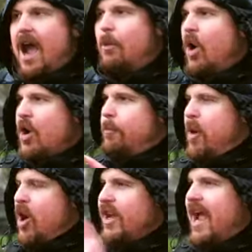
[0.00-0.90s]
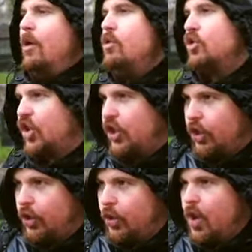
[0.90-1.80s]
I want to point out to
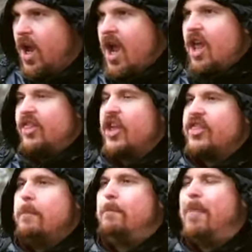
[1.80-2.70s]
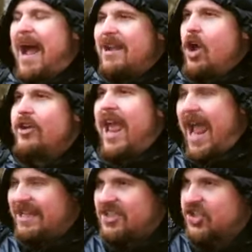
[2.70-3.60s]
you that the ban on
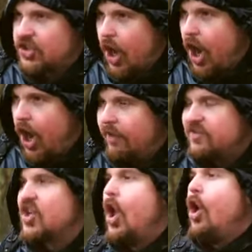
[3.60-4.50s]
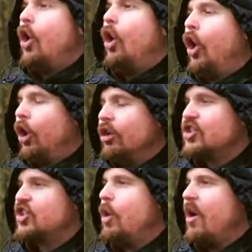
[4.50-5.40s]
headscarves
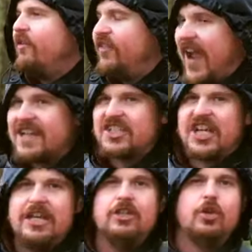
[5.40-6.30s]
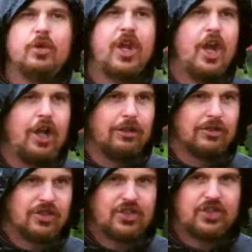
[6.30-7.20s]
also affects Hindu
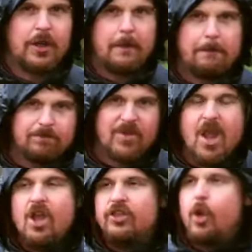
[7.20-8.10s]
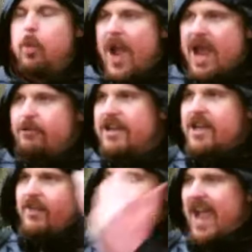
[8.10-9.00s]
girls. The
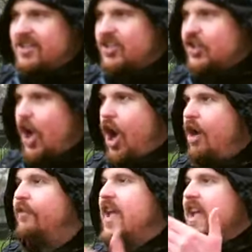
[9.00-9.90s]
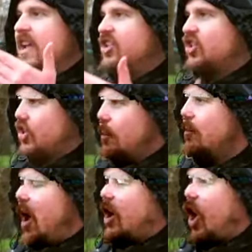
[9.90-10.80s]
wearing of a headscarf is
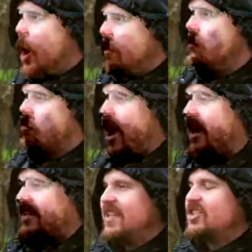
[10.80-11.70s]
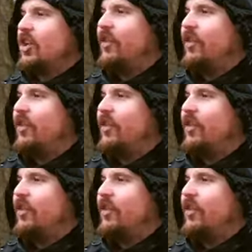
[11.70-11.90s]
some a common practice